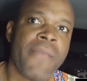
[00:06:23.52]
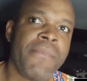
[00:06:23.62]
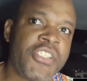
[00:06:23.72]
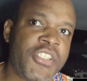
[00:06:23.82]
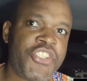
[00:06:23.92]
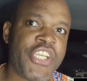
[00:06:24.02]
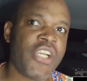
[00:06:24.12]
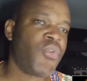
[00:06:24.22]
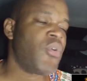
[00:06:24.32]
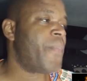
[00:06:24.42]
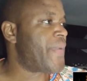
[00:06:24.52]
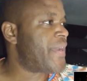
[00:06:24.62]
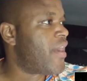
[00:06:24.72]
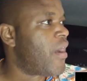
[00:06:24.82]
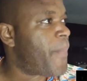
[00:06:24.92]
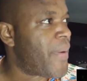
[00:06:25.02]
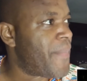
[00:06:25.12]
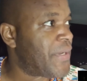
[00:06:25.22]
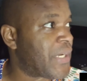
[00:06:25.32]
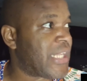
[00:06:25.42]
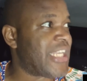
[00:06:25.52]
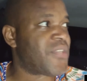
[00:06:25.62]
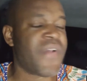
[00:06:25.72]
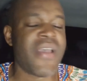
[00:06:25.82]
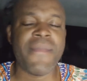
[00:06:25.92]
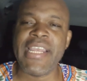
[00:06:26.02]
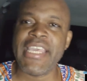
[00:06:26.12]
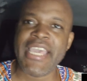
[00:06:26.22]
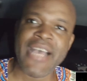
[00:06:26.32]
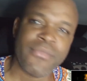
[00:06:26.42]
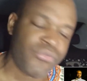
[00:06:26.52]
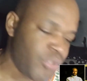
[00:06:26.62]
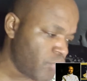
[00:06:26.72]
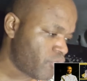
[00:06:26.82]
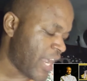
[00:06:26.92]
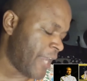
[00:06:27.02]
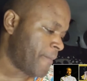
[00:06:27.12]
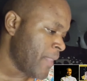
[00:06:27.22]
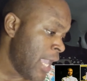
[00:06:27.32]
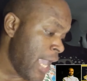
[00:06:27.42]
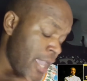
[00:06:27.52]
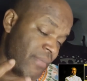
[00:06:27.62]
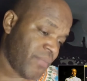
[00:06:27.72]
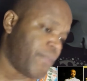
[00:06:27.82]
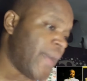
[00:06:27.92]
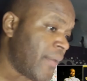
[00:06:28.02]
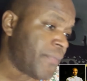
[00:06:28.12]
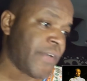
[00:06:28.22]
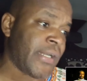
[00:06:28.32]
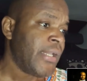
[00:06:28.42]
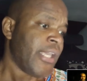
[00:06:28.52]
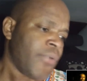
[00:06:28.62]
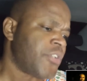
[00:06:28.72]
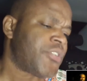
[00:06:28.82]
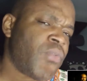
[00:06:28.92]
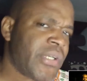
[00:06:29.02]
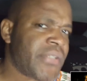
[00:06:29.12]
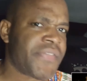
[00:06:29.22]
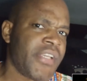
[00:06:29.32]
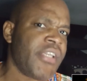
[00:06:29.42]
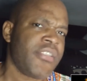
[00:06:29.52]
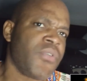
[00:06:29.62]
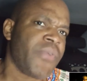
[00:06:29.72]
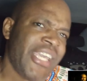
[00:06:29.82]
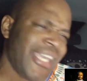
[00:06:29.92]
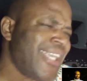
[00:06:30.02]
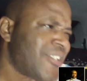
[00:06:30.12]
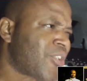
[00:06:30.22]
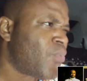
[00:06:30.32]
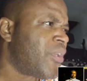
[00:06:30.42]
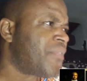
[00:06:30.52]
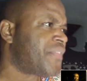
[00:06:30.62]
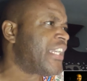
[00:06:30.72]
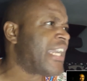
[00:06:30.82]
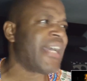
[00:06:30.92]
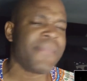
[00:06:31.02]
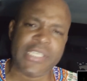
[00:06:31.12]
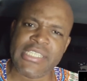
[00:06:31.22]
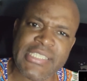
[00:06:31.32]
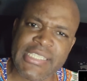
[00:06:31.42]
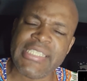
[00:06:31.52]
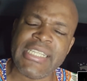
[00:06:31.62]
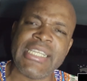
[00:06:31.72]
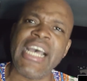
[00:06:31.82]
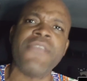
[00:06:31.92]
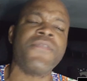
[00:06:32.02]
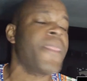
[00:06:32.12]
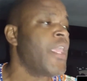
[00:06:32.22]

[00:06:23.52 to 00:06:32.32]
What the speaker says: Misterjaay grew up in an upper middle class family in Cameroon, right? And my father, he is a wealthy guy because he's still alive.